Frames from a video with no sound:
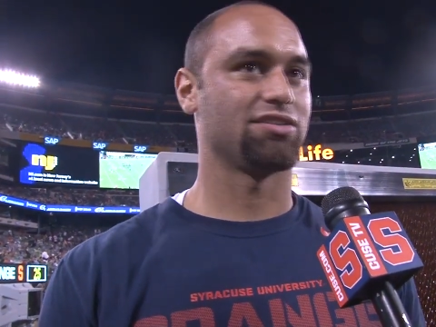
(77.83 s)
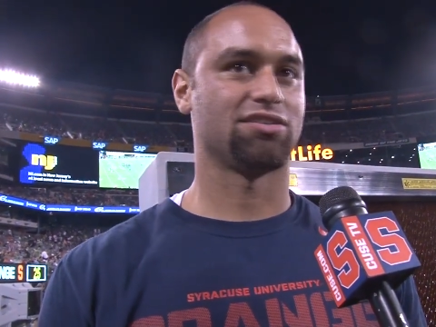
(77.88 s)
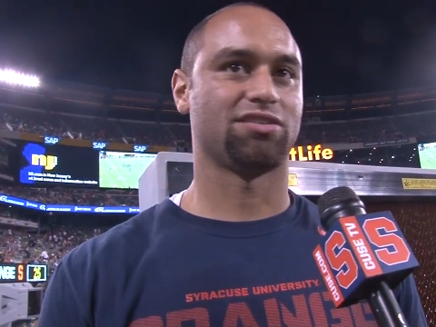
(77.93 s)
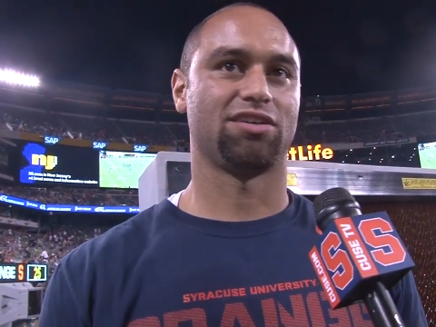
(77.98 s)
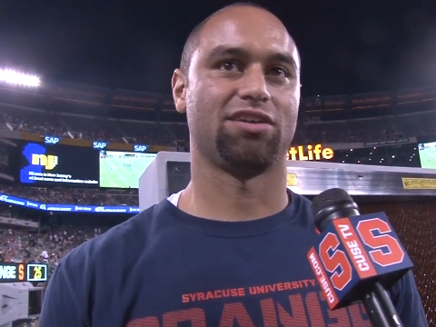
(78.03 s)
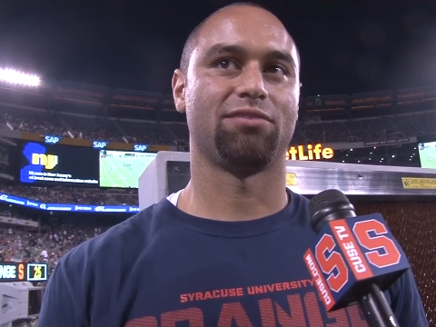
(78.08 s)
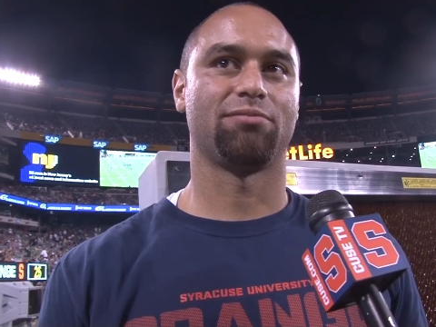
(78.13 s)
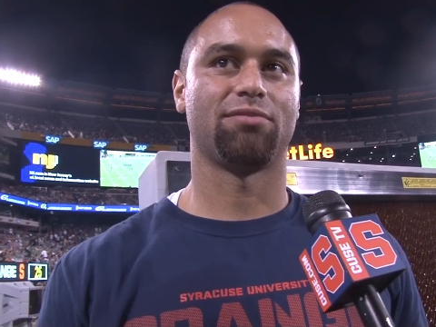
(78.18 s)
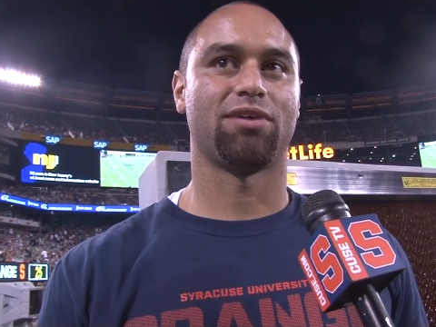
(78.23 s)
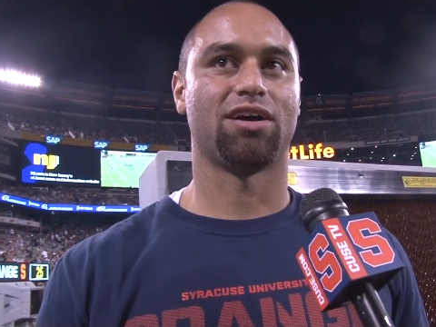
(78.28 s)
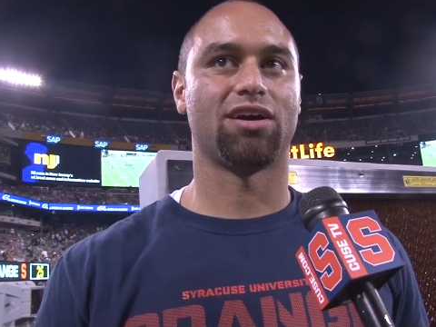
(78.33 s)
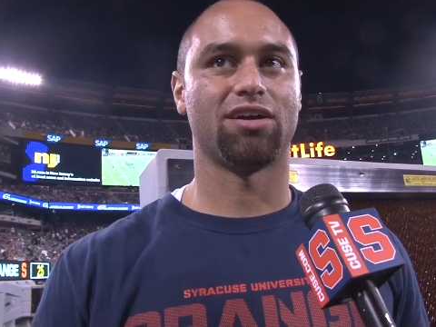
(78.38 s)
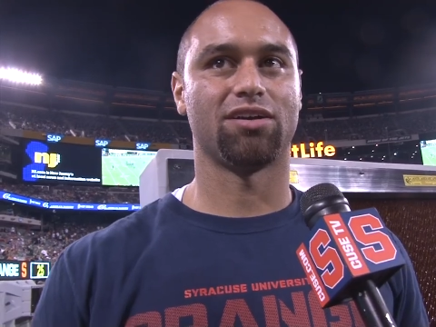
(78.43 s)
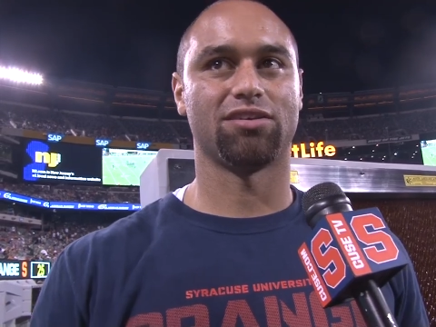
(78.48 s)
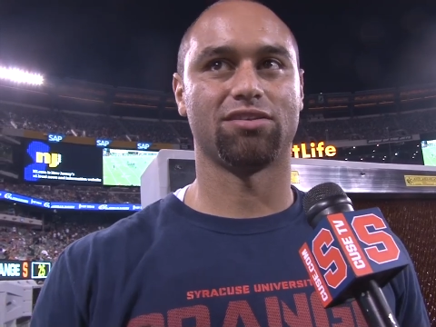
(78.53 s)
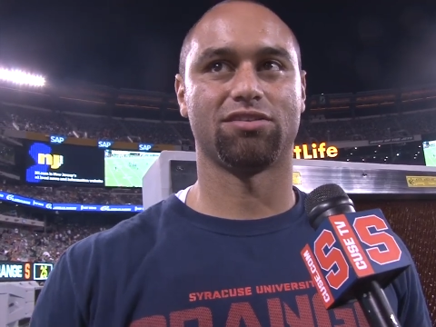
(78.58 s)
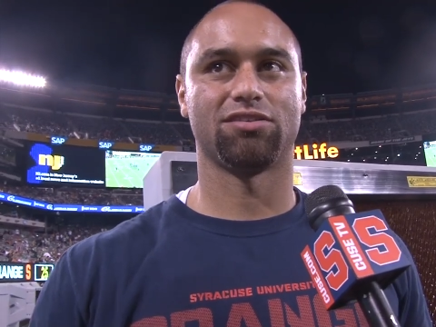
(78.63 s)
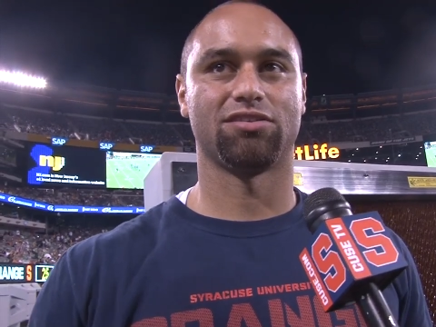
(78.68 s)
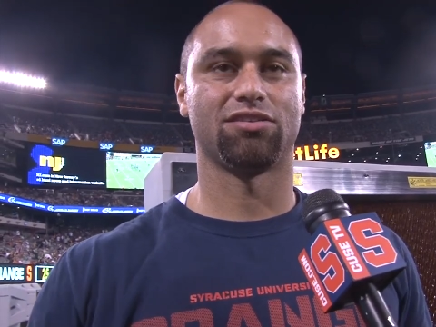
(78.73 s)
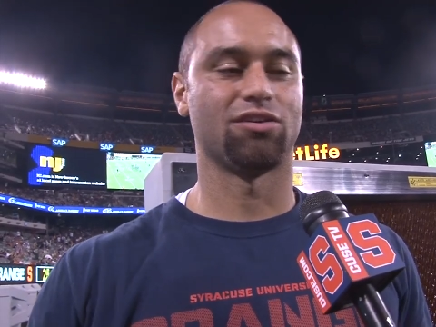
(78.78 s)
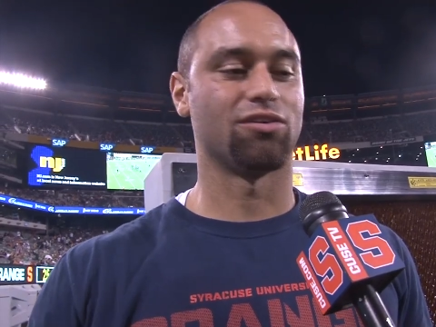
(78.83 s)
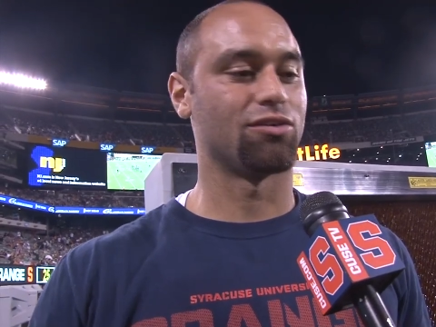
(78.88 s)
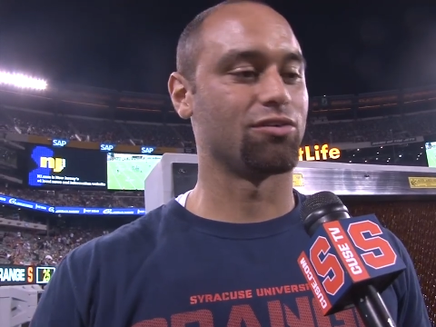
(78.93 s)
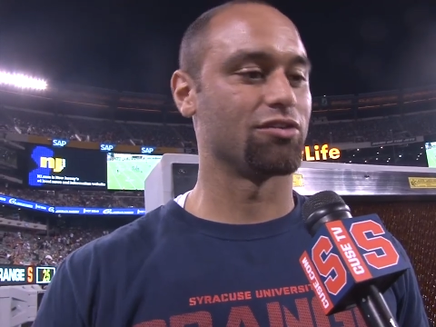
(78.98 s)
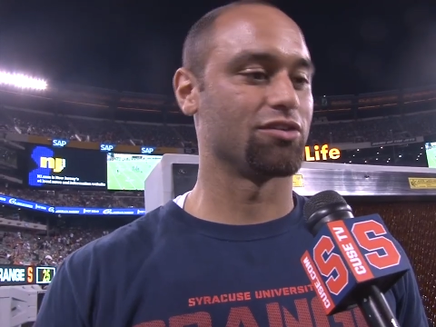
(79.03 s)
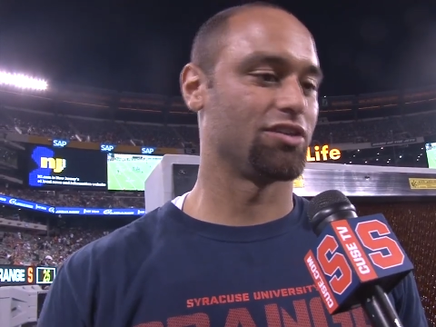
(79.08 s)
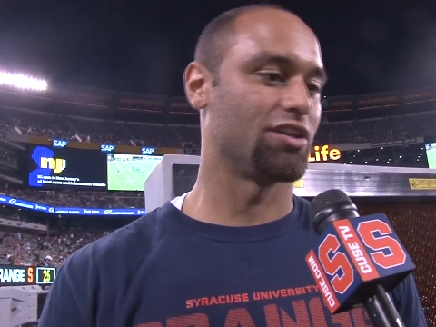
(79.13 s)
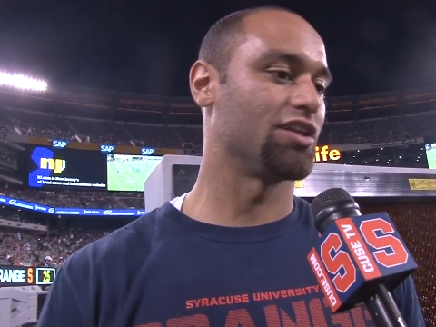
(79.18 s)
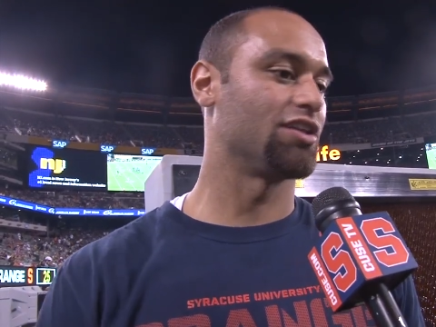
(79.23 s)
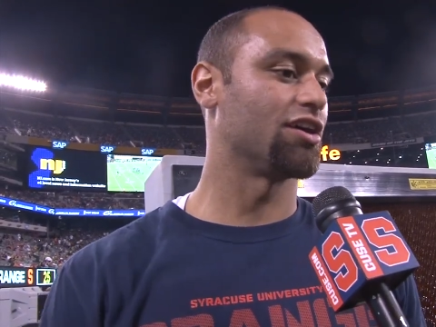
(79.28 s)
seeing my the,
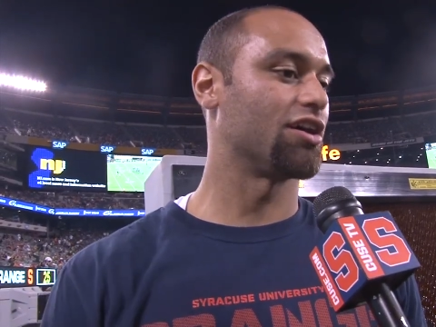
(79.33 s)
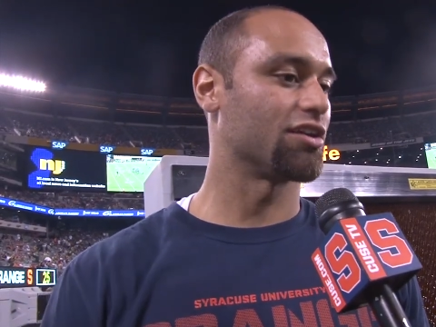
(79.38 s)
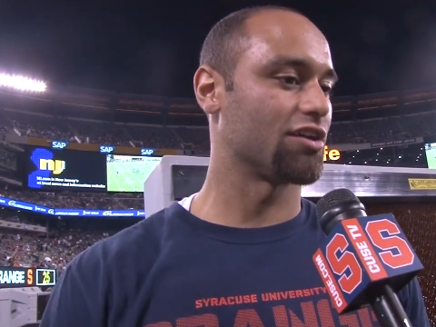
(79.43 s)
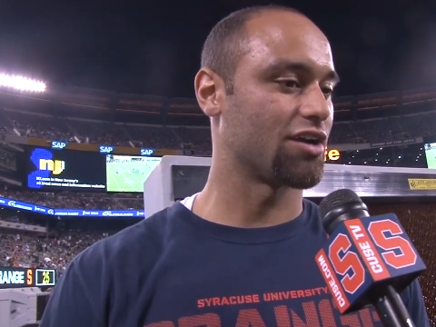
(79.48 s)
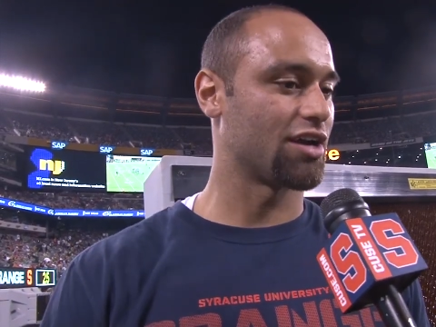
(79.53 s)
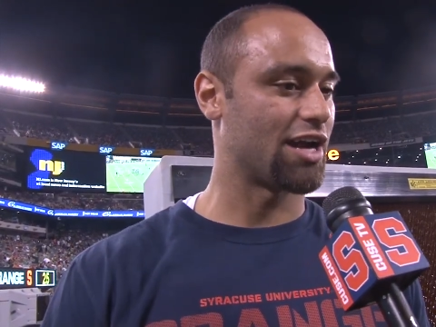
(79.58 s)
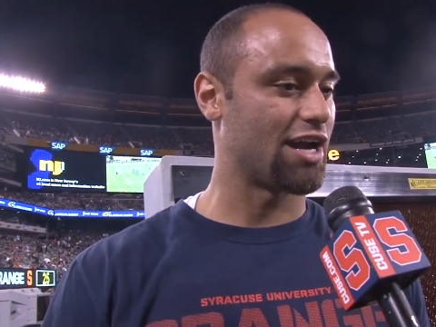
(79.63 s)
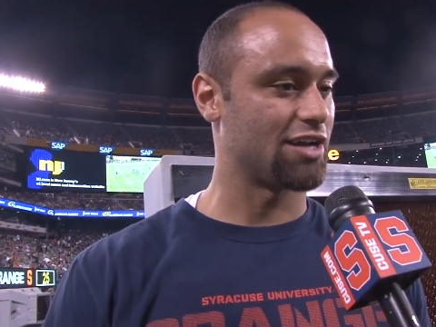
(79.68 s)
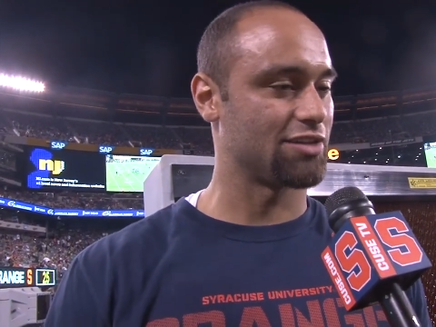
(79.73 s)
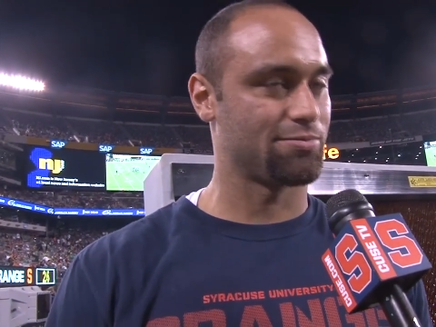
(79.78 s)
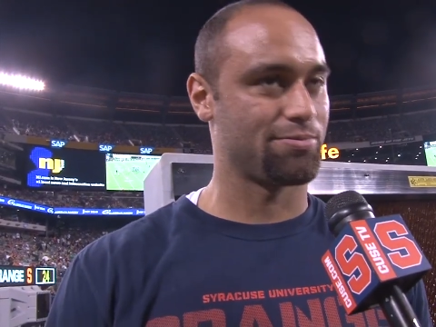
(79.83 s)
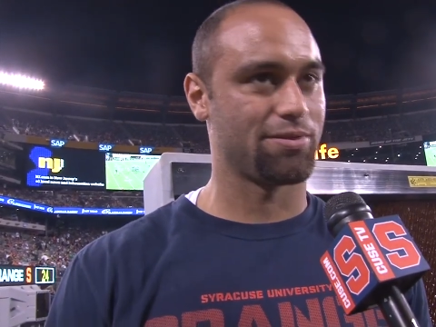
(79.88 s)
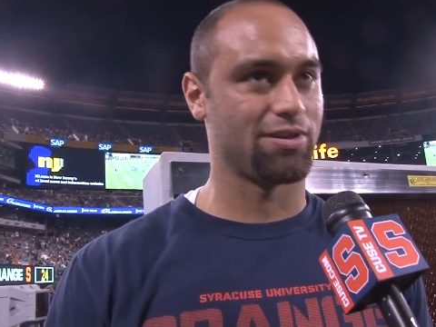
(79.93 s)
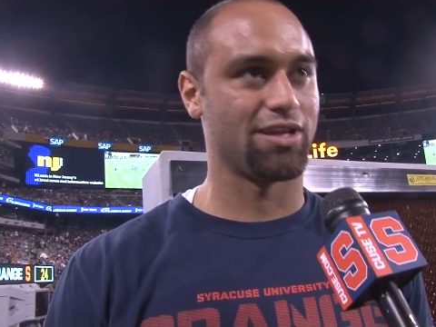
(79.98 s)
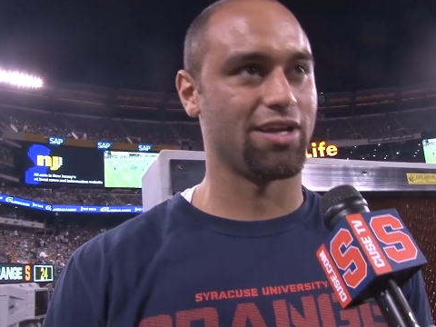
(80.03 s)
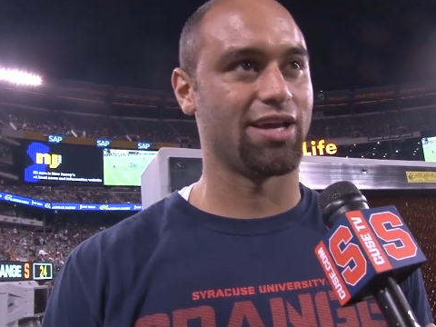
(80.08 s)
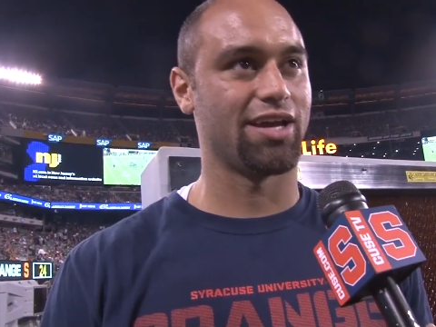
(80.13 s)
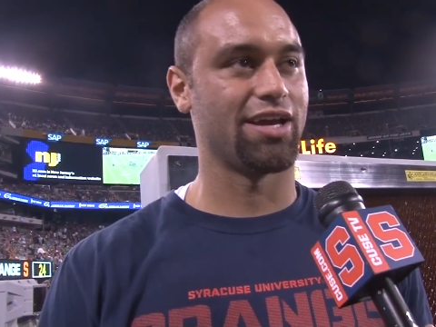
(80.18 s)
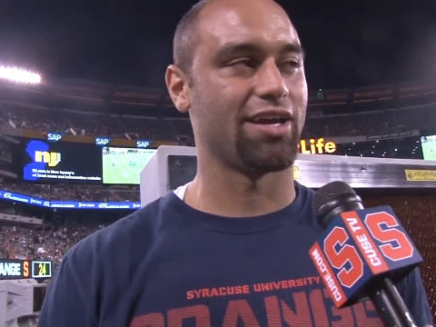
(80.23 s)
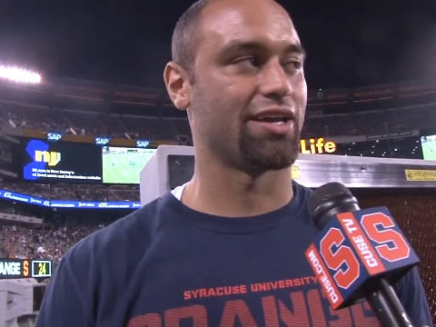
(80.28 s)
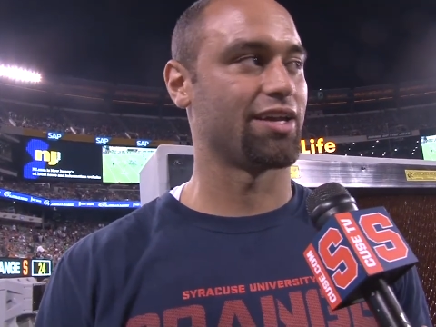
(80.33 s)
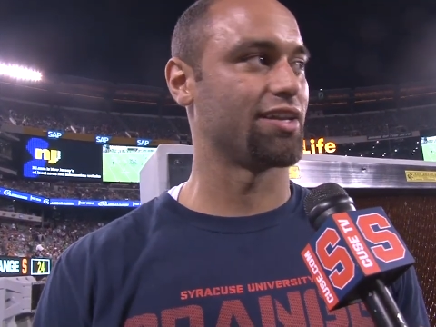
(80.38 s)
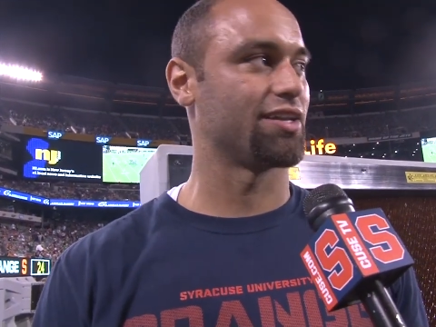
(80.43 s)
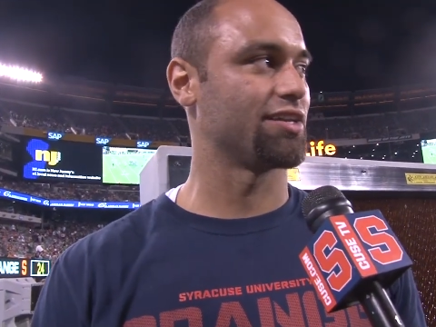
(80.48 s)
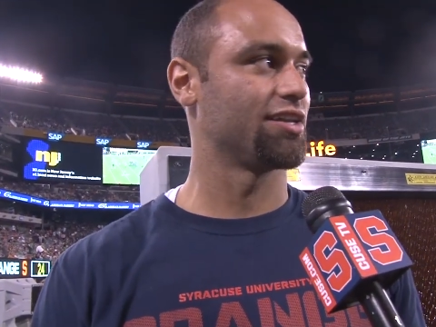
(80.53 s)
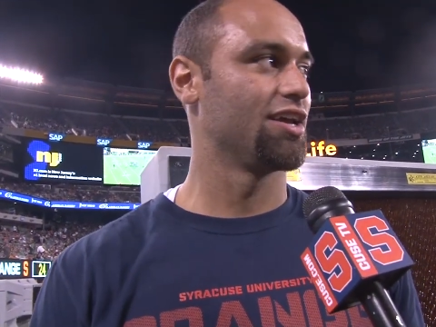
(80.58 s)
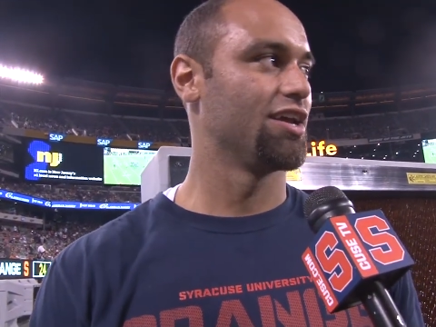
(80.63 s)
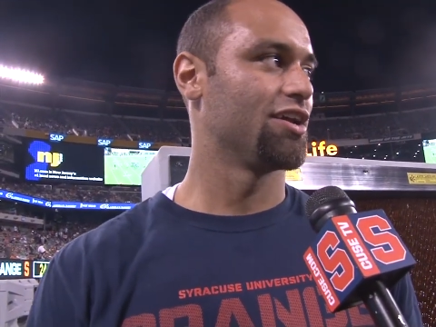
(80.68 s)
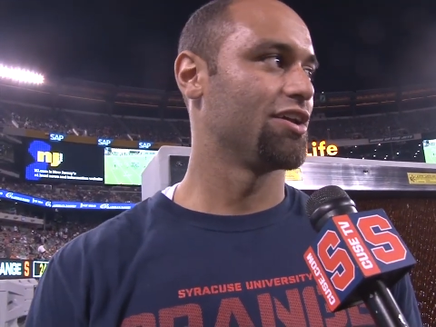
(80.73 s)
the younger guys play, and,